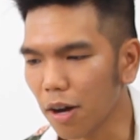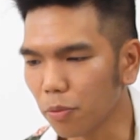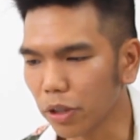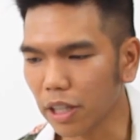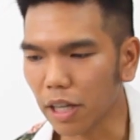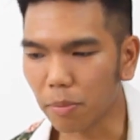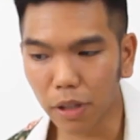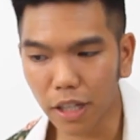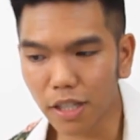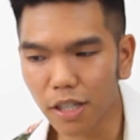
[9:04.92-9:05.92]
with like
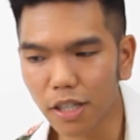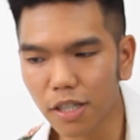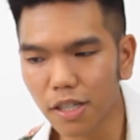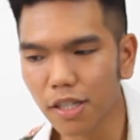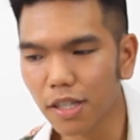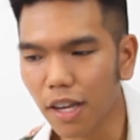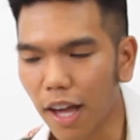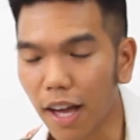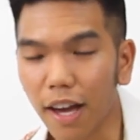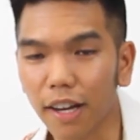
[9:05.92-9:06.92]
blazers,
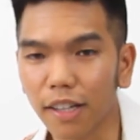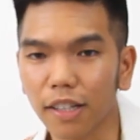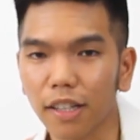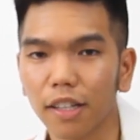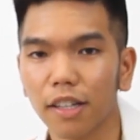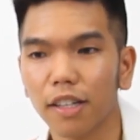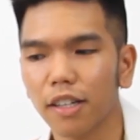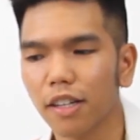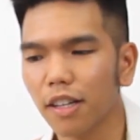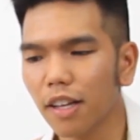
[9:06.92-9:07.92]
and
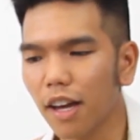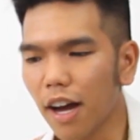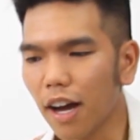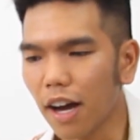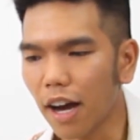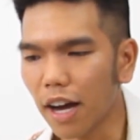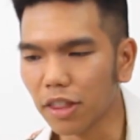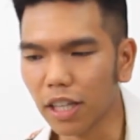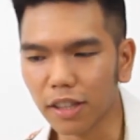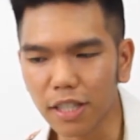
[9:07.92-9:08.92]
I
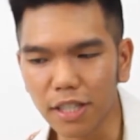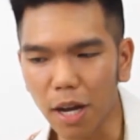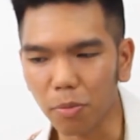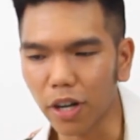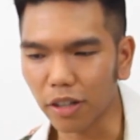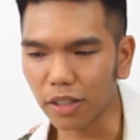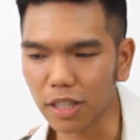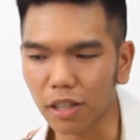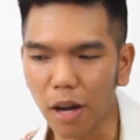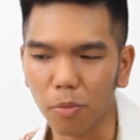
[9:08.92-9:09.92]
think this time around it's
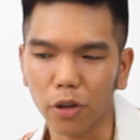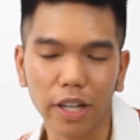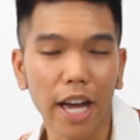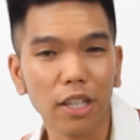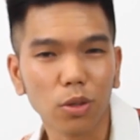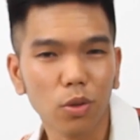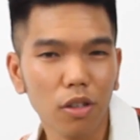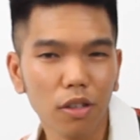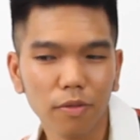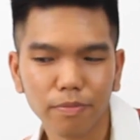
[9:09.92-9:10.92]
a lot more casual.
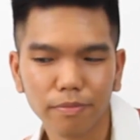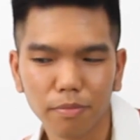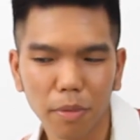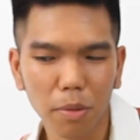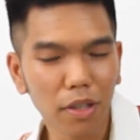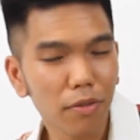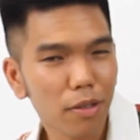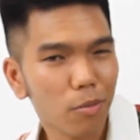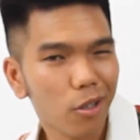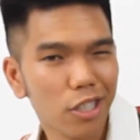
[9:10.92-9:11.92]
Maybe even
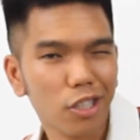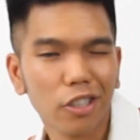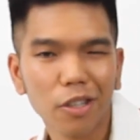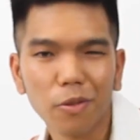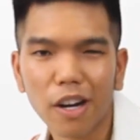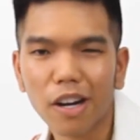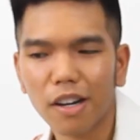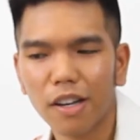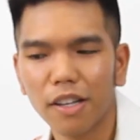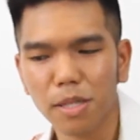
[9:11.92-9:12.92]
more streetwear
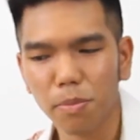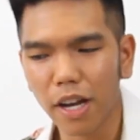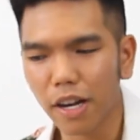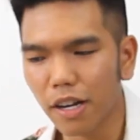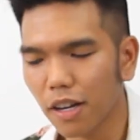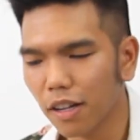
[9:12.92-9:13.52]
inspired.